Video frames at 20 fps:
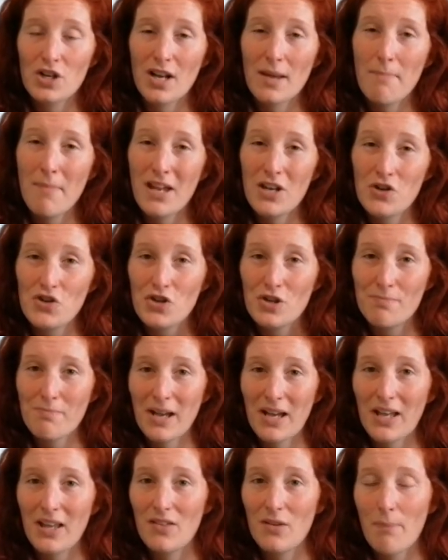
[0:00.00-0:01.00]
and I mentioned
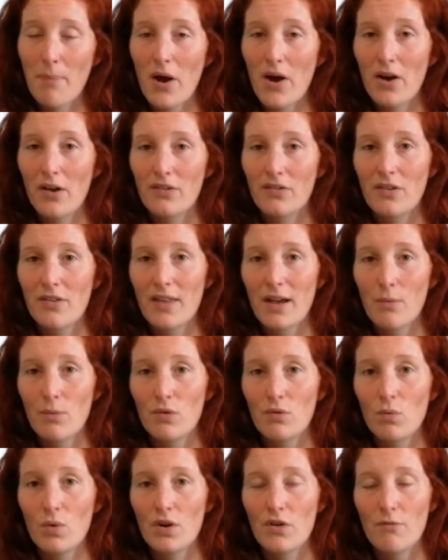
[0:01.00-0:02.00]
back in the past that that
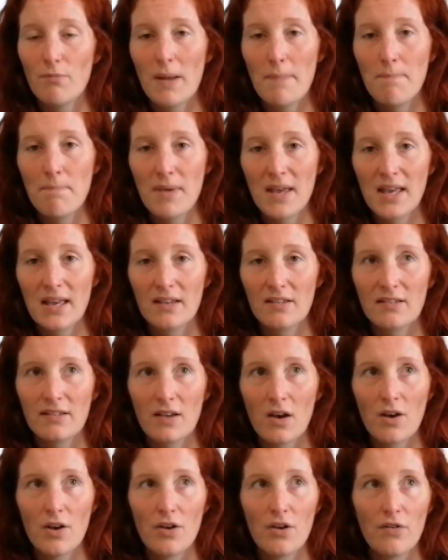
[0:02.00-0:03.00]
was one of my
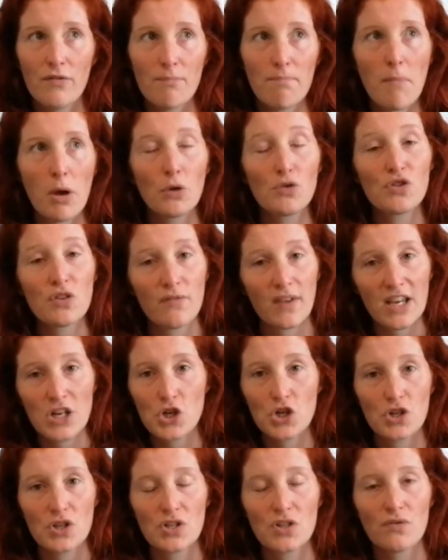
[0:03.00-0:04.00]
biggest kind of
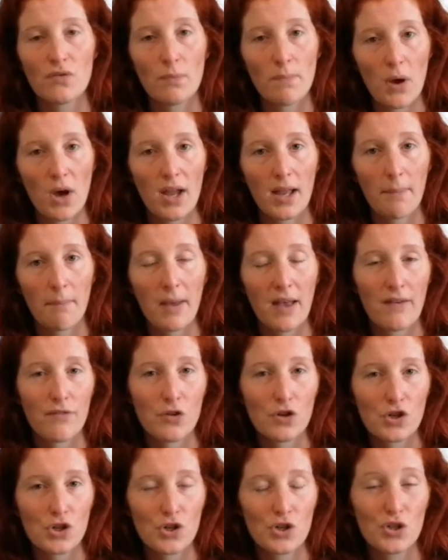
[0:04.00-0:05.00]
motivations for buying
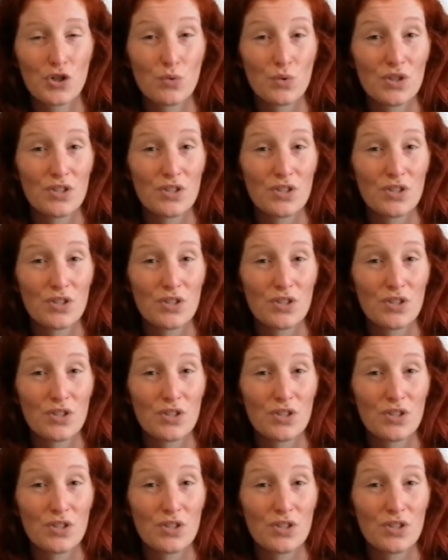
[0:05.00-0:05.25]
barefoot shoes,